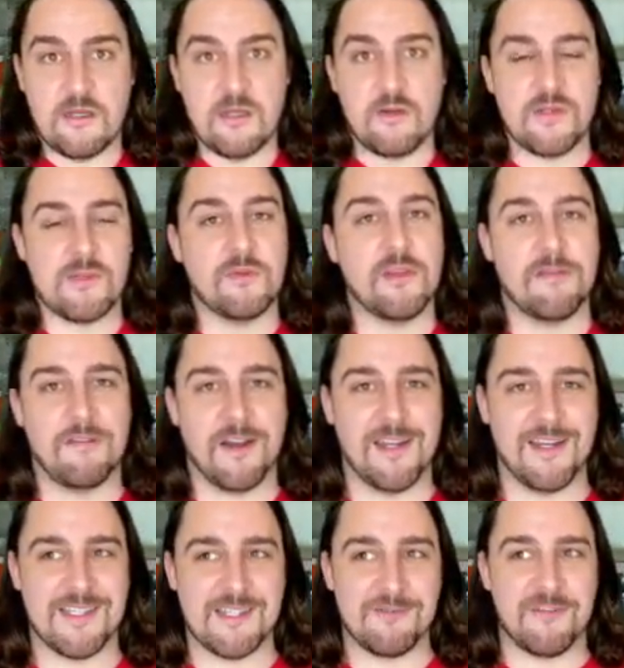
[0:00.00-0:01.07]
And it was really funny
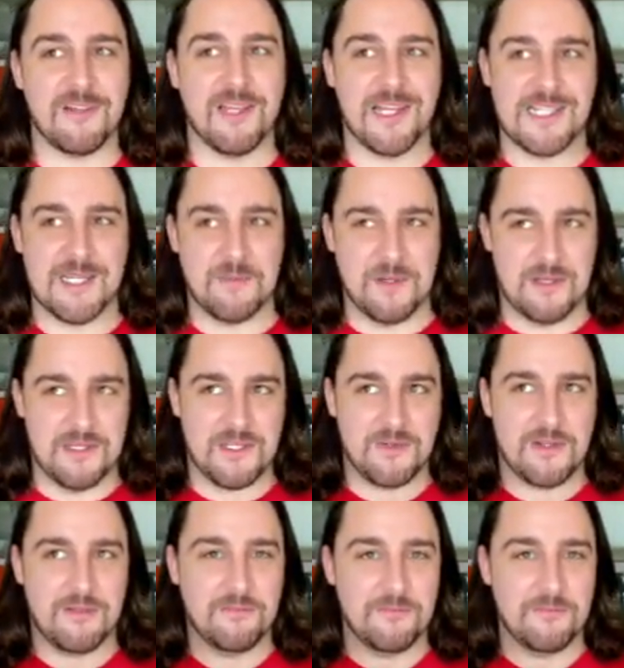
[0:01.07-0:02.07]
because it felt like stepping into a